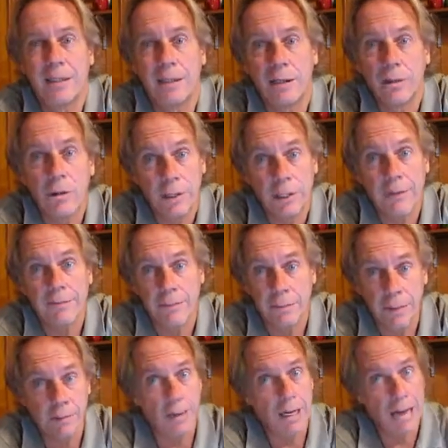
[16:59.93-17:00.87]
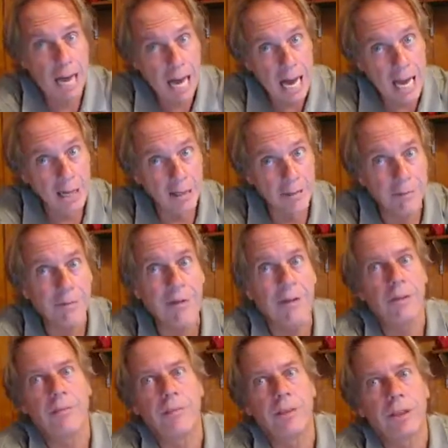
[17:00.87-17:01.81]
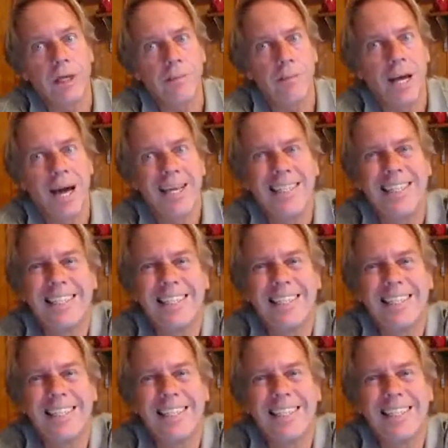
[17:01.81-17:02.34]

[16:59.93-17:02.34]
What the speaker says: Well, you have to be highly funded, which I'm not.